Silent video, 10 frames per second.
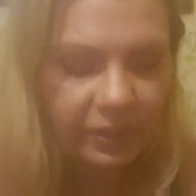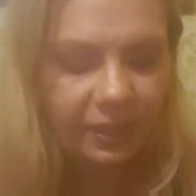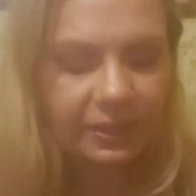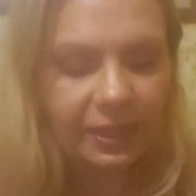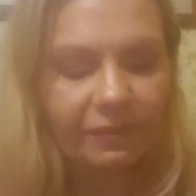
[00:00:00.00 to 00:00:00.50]

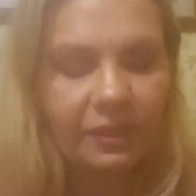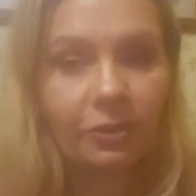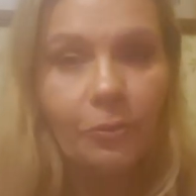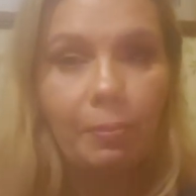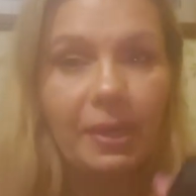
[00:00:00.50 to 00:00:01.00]
does have a
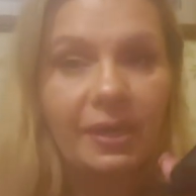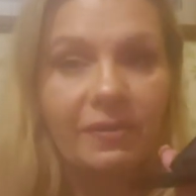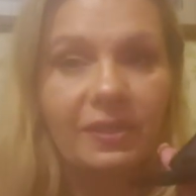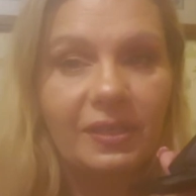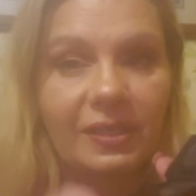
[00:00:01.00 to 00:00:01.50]
little
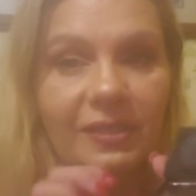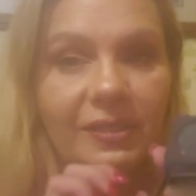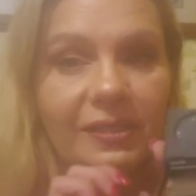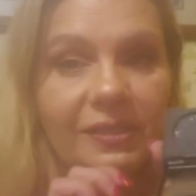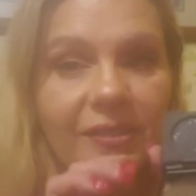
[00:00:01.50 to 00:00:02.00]

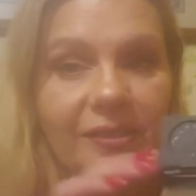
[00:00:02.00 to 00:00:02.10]
mirror.